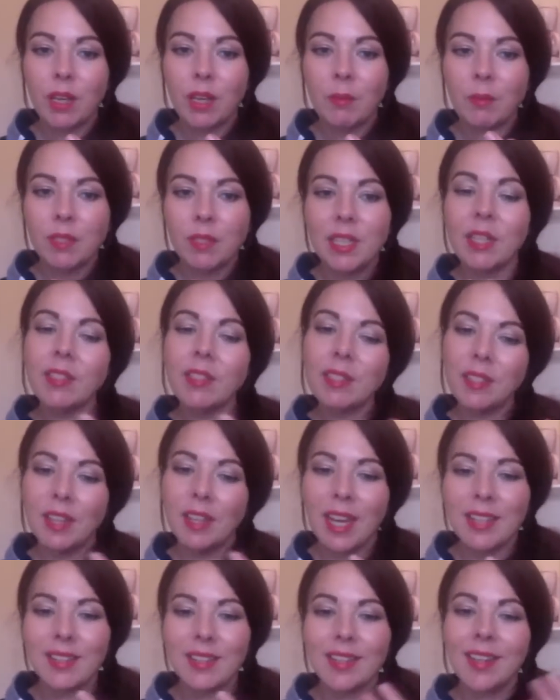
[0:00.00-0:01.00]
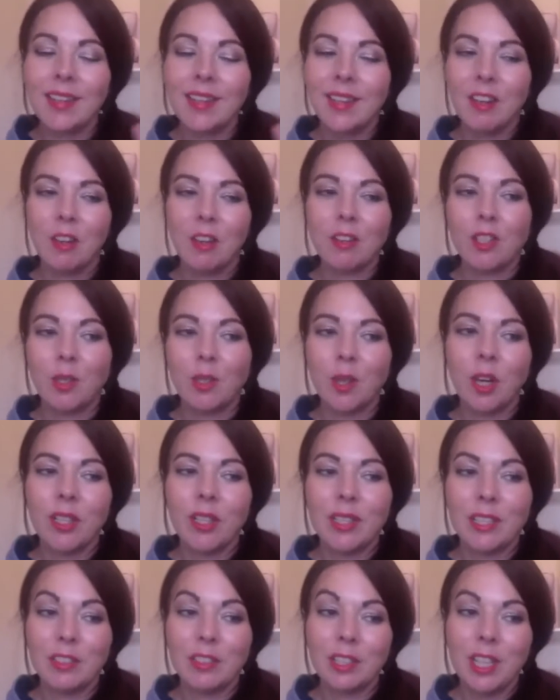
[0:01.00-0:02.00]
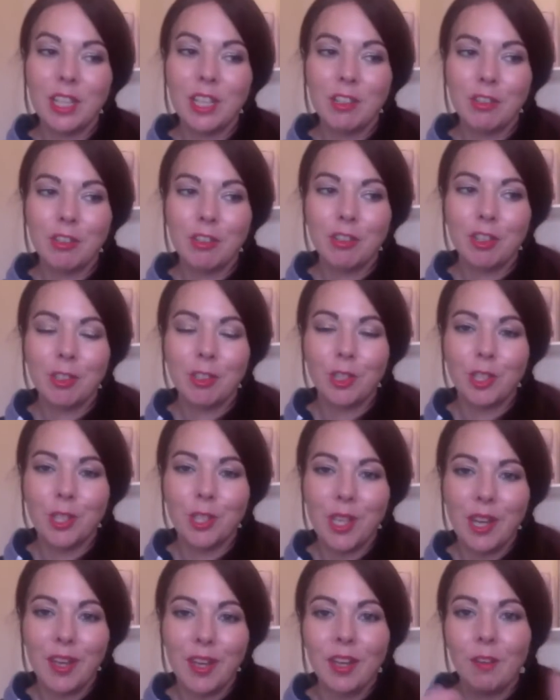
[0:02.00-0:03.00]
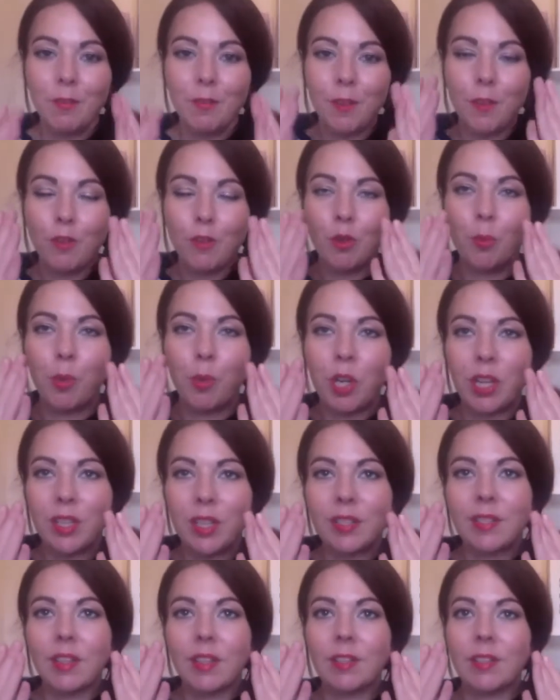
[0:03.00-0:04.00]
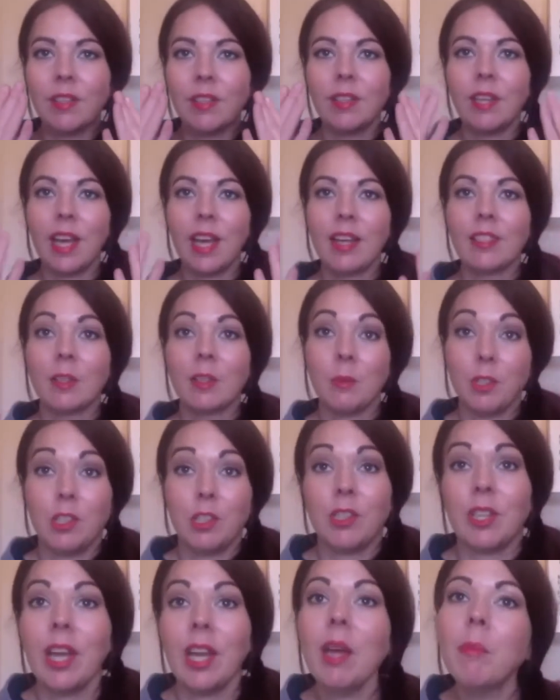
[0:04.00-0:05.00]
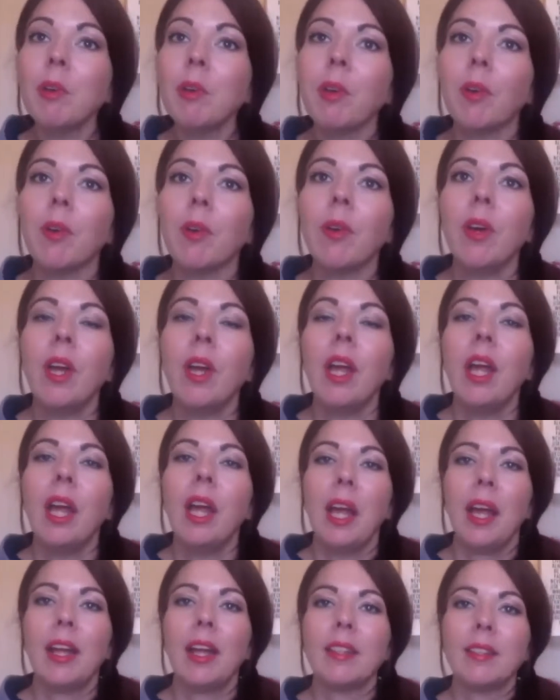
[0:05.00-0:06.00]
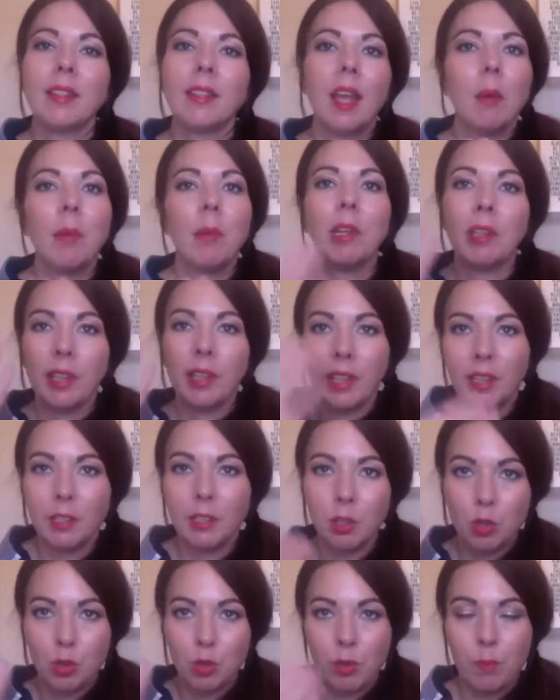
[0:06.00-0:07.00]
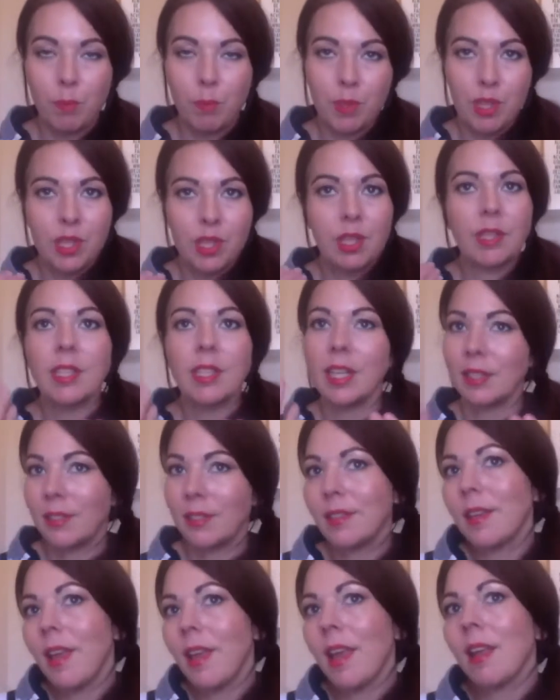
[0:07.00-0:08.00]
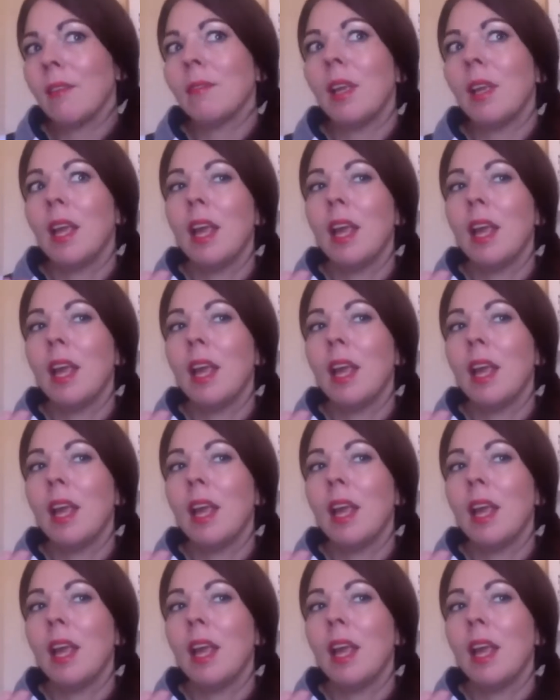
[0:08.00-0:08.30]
Salicylic acid can then also cause irritation to your skin. If you put on that salicylic acid, which is a chemical, it's chemically going to strip the dead skin.